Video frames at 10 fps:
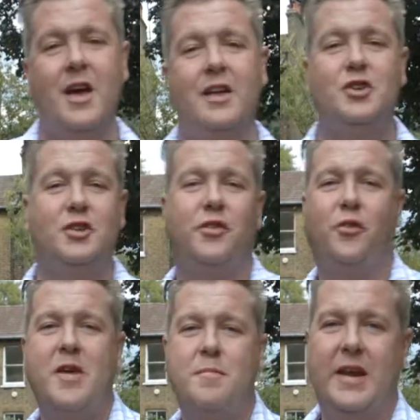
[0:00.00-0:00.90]
Just
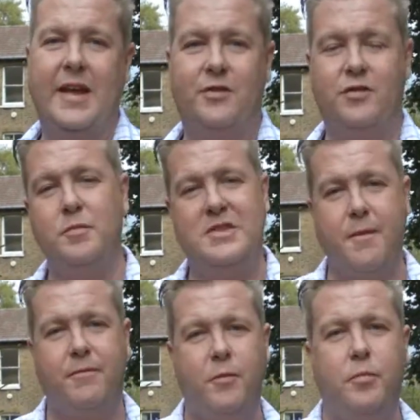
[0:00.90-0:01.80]
three minutes from
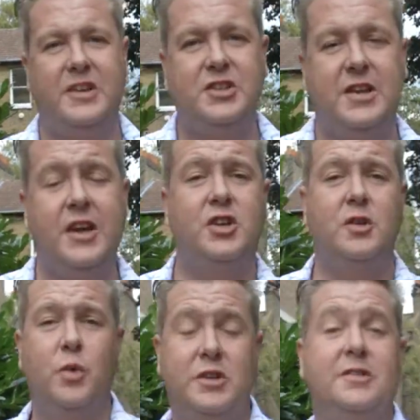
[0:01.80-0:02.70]
Deptford Bridge
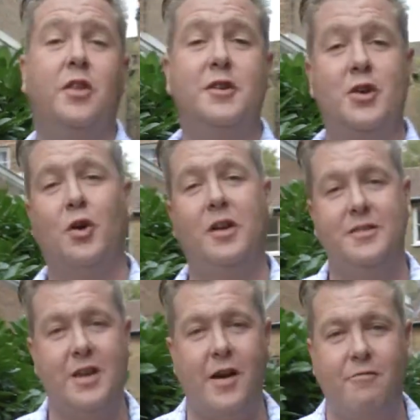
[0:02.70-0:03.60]
Station, which is on the
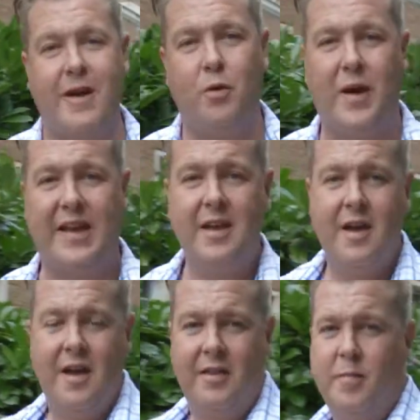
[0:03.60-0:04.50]
Docklands Light Railway,
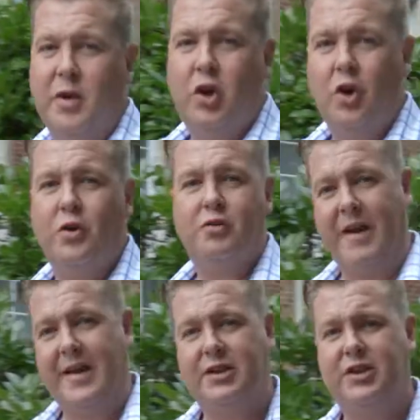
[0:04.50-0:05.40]
the Mercure
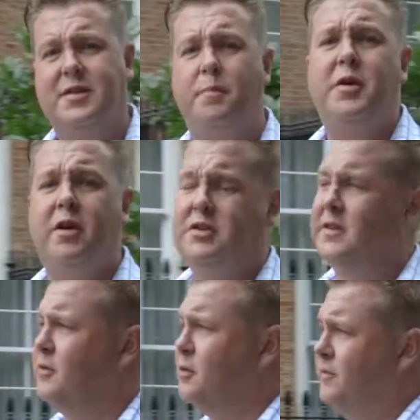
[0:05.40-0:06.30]
Greenwich is a
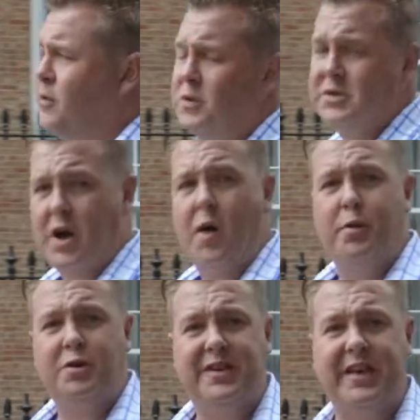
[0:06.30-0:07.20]
beautiful four-star
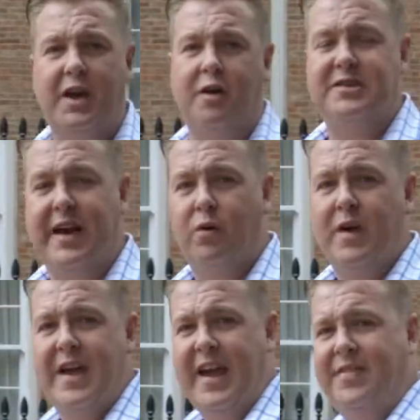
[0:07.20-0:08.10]
boutique hotel
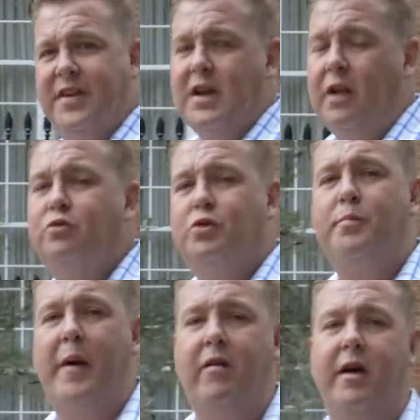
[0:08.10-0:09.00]
in the
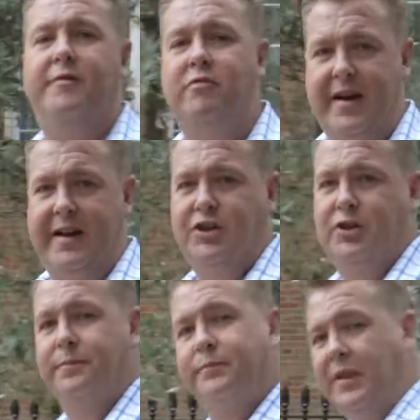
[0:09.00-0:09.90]
cultural borough of
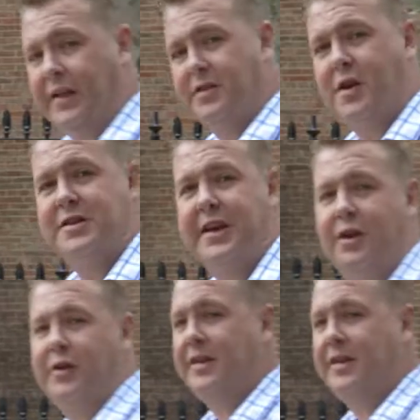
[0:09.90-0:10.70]
Greenwich. Let's go and take a look